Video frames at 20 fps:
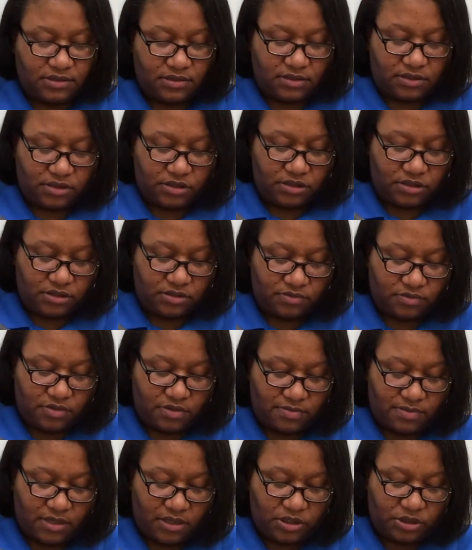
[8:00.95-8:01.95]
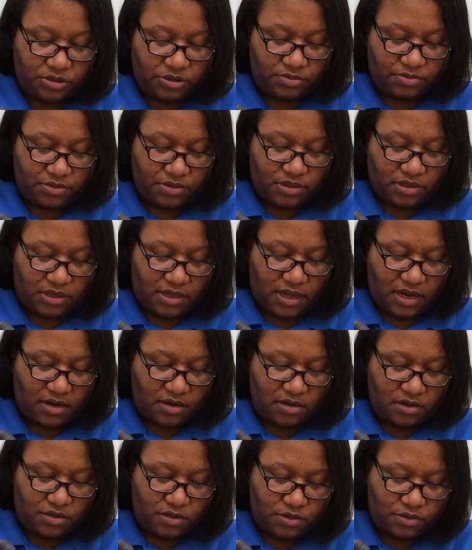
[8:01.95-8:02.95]
so you just want to make sure you put a lot
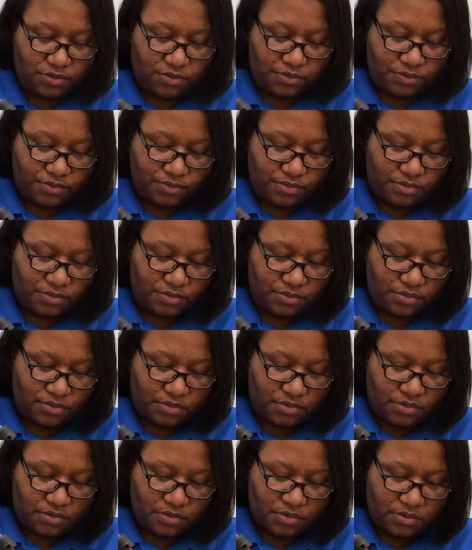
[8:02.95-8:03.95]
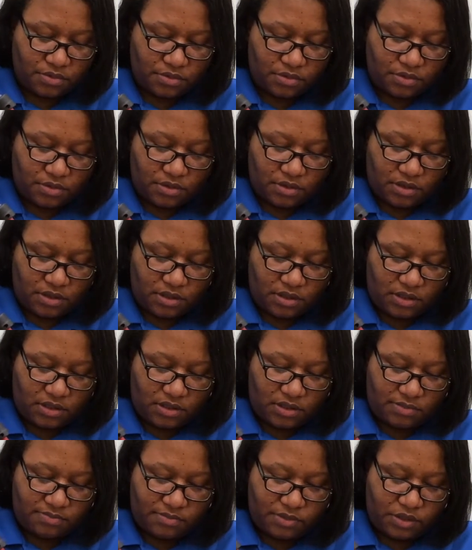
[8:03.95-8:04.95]
of glue in
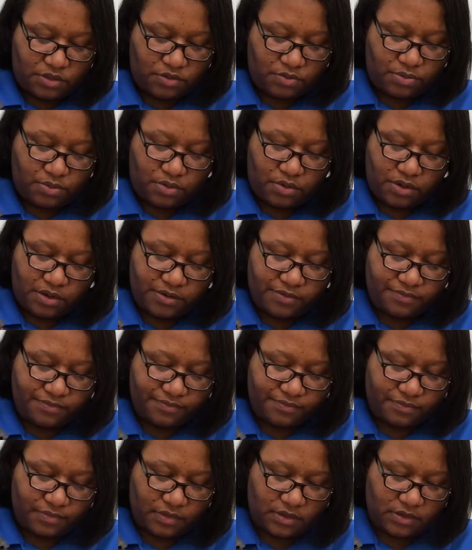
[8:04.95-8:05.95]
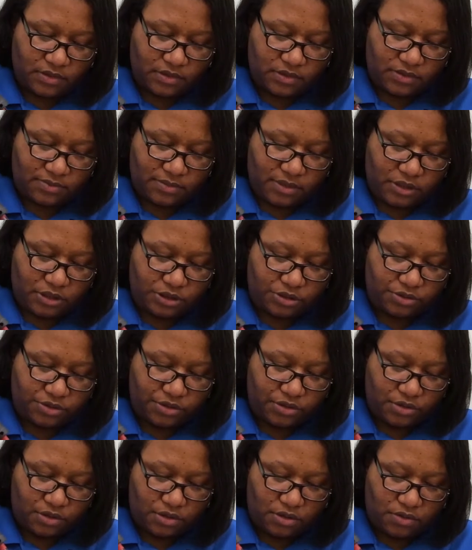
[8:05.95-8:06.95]
the middle part to make sure
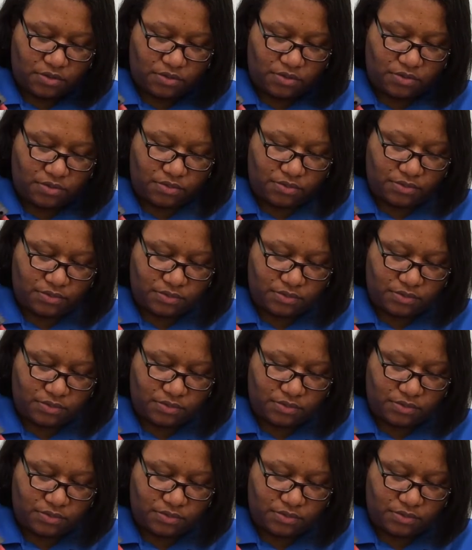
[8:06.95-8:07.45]
it'll hold.